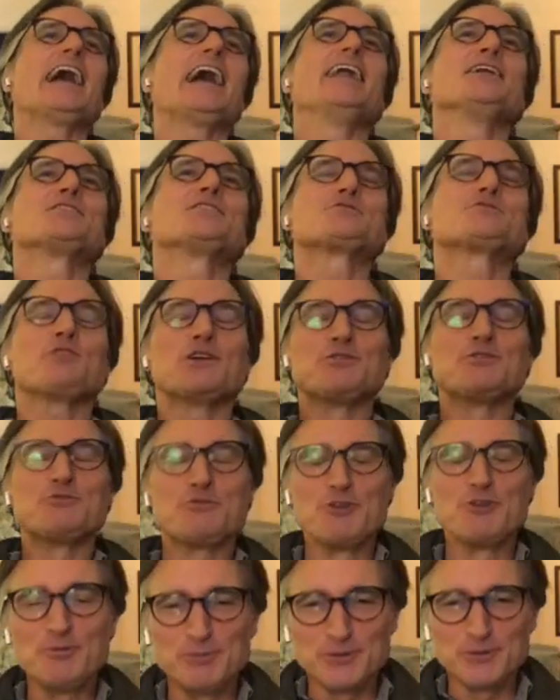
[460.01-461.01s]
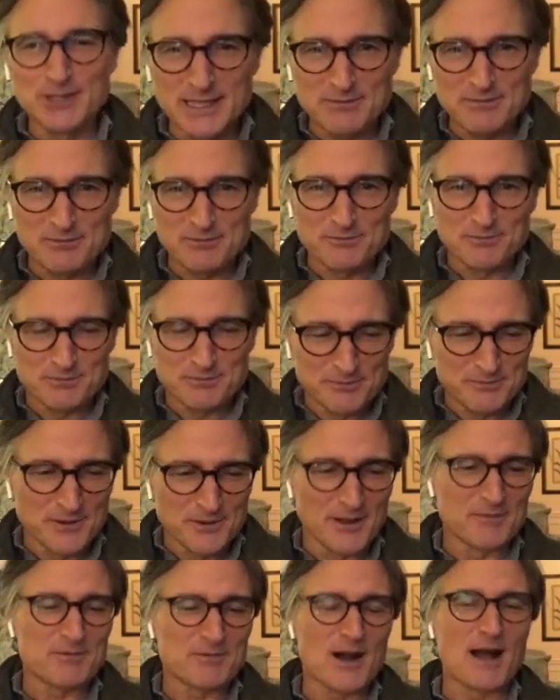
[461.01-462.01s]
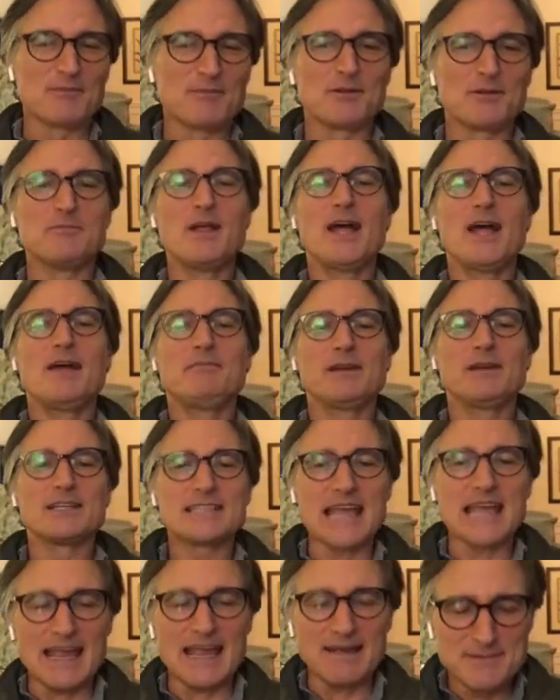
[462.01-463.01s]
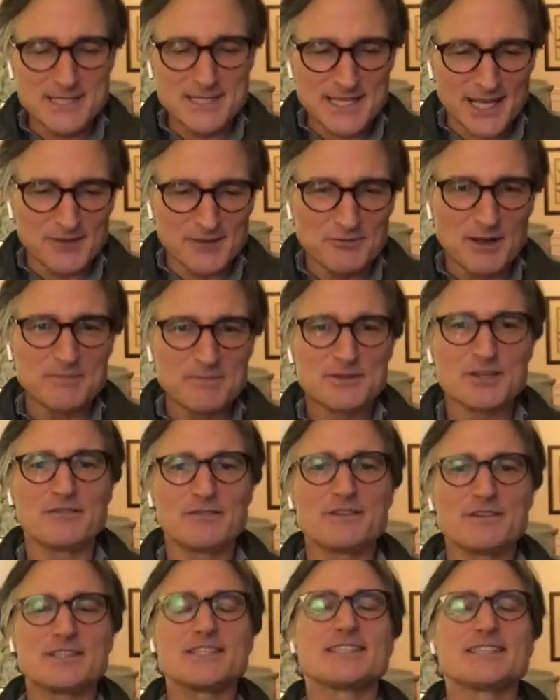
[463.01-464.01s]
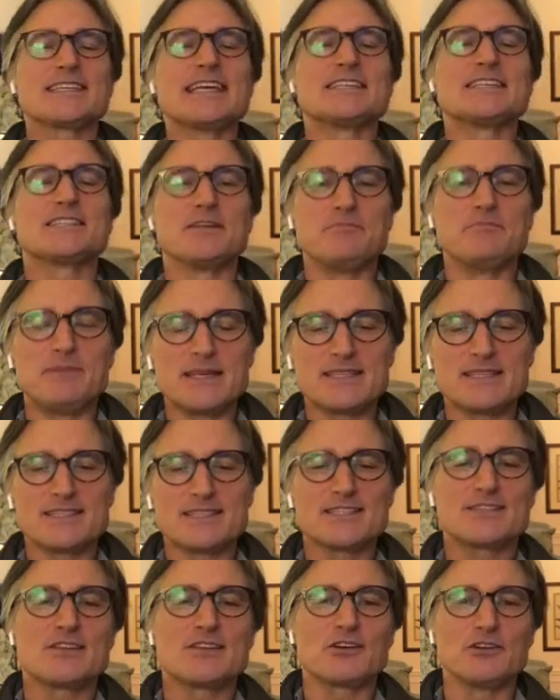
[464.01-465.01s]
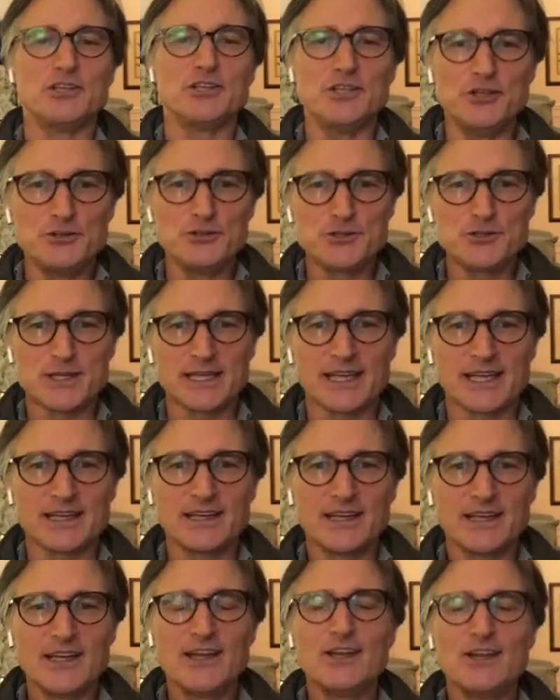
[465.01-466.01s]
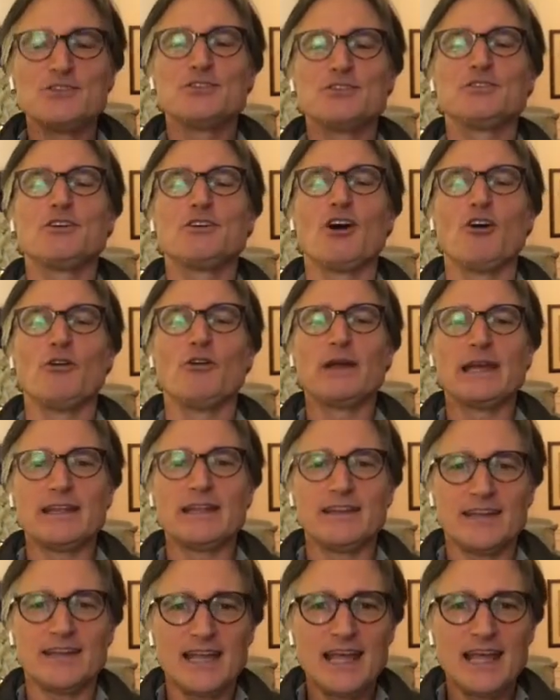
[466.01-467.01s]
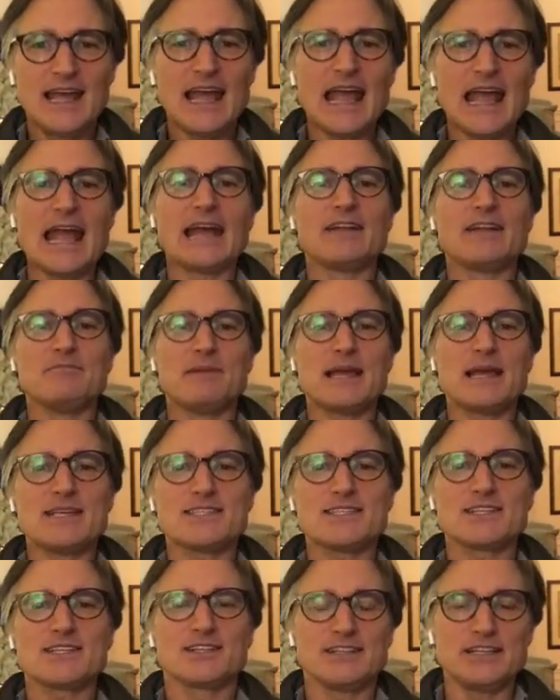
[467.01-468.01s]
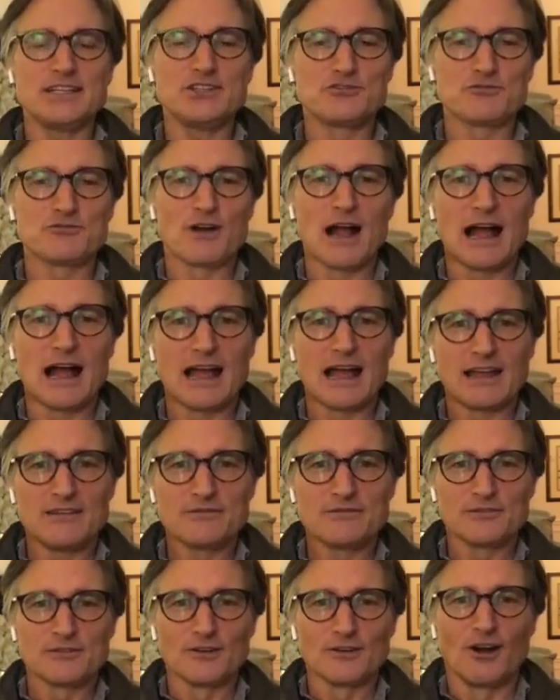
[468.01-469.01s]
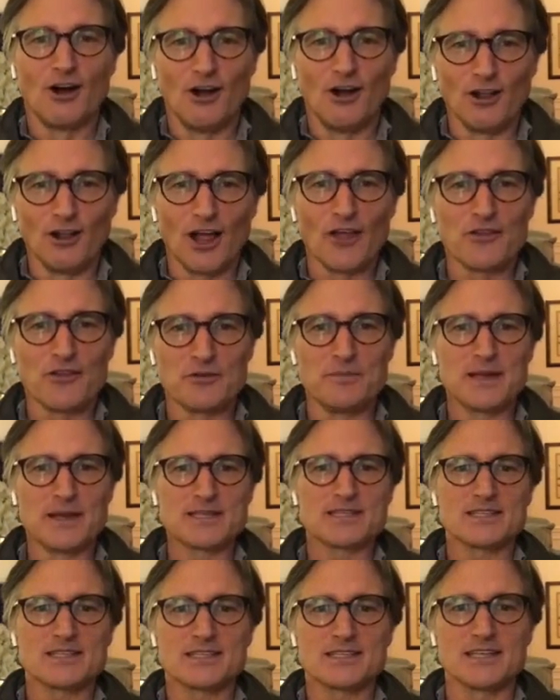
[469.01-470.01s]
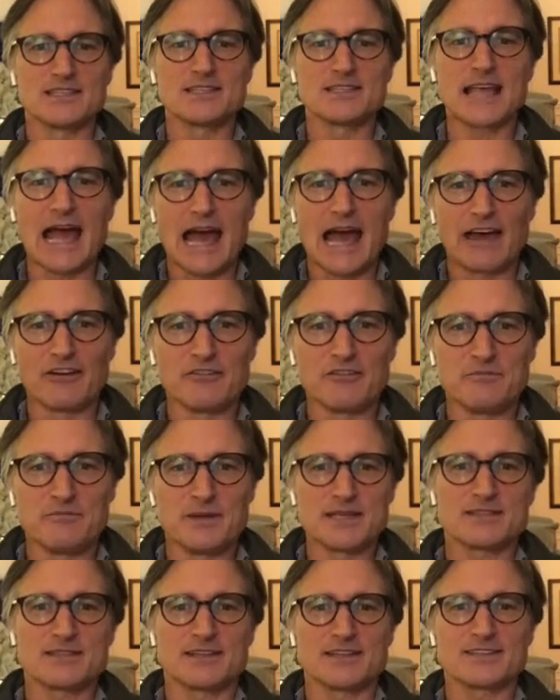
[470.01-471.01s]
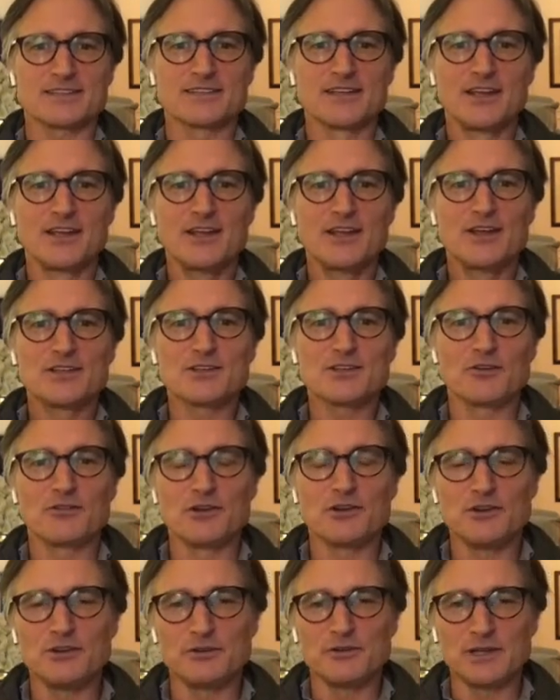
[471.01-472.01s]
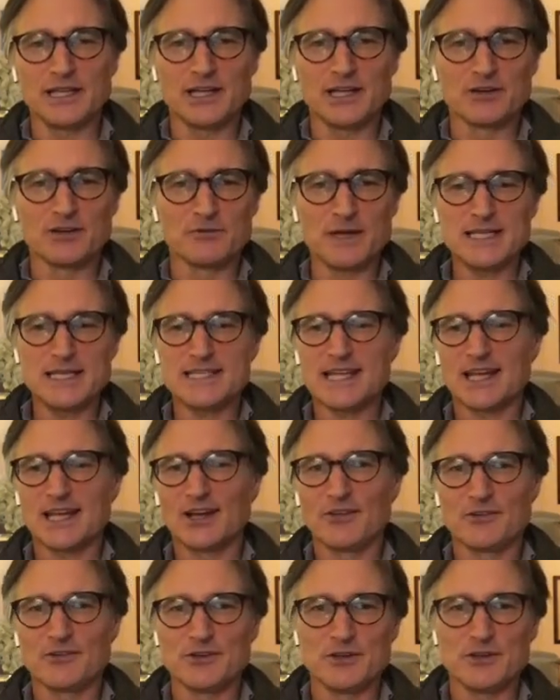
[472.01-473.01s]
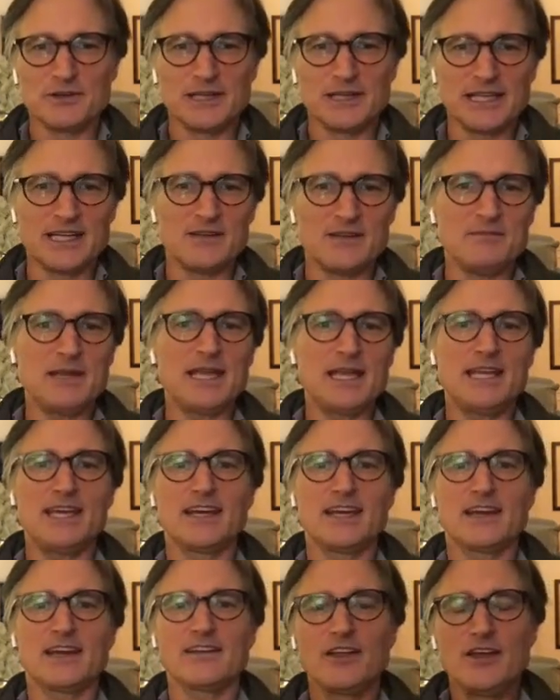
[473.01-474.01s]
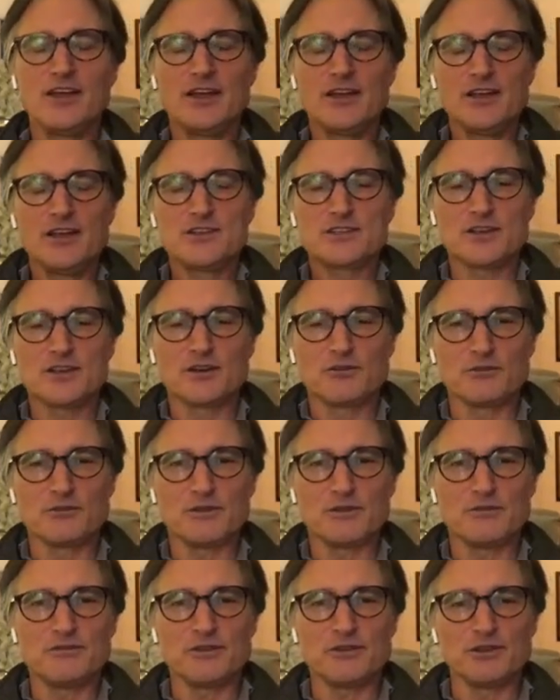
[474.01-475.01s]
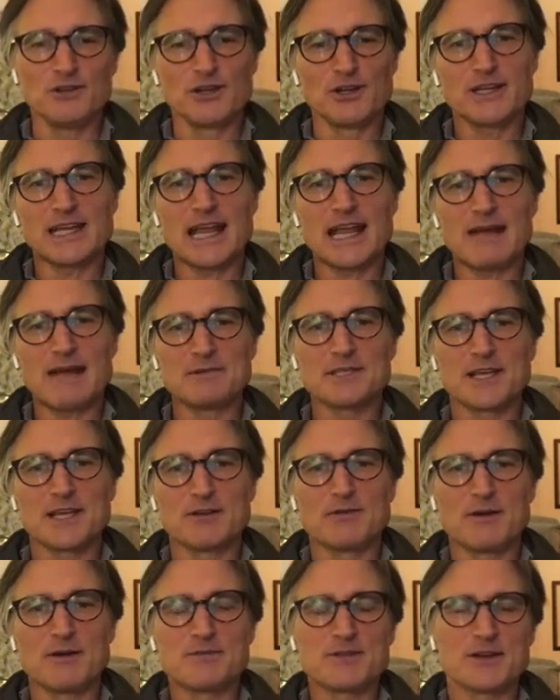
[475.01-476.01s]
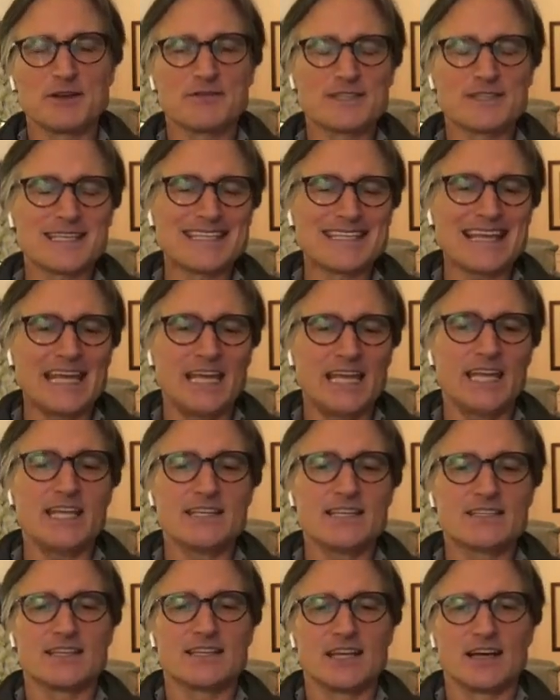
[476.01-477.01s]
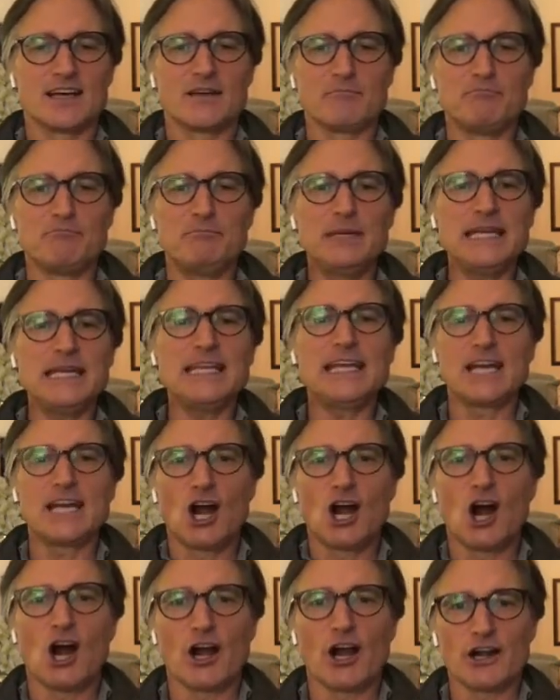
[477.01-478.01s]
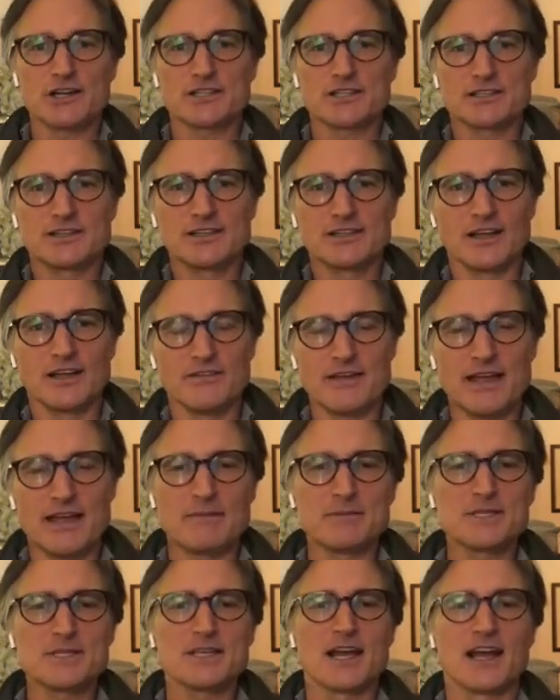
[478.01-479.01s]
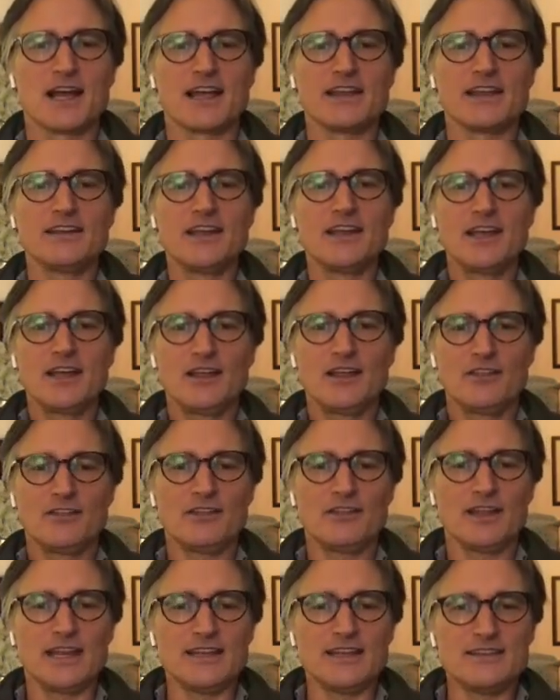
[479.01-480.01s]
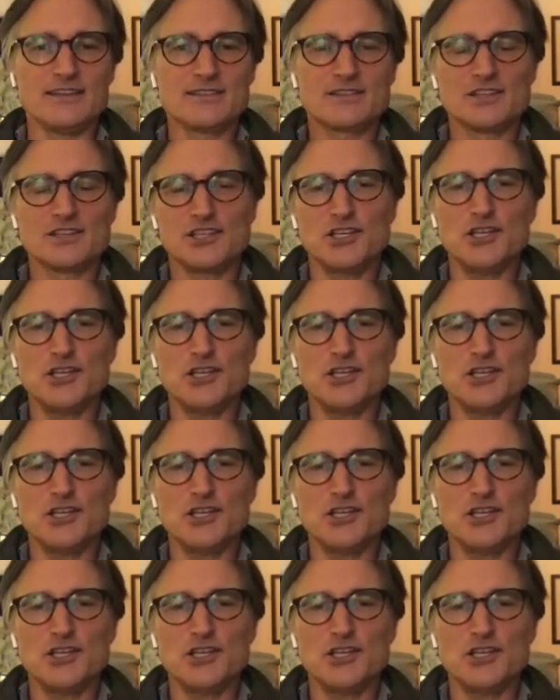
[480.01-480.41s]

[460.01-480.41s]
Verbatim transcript: And it's quadruply a problem because Amazon Web Services is the business they're using to go in and basically drive all other businesses out of business. So they're doing it in retail, they're doing it in media. So if you look at Amazon Web Services, it is the beating heart of Amazon that is